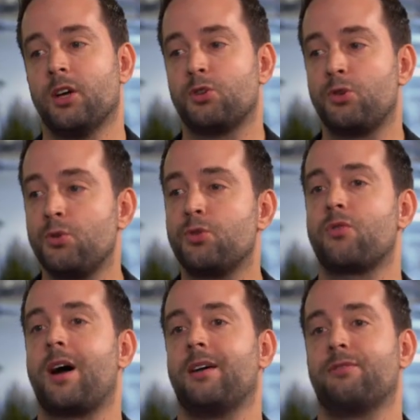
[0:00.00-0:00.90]
to
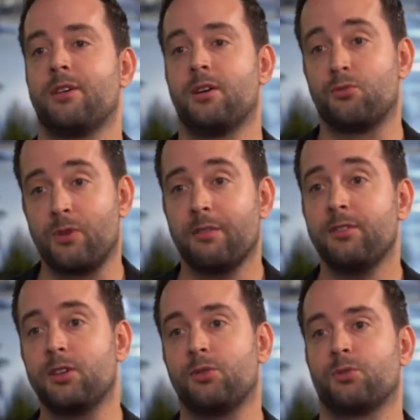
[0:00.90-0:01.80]
drive
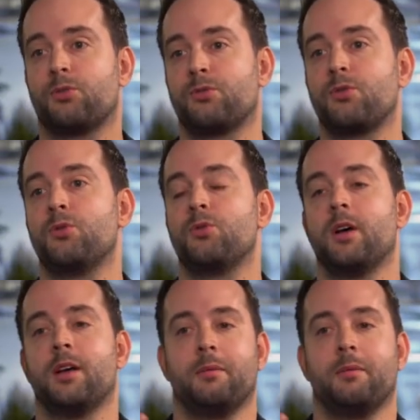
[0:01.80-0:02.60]
revenue through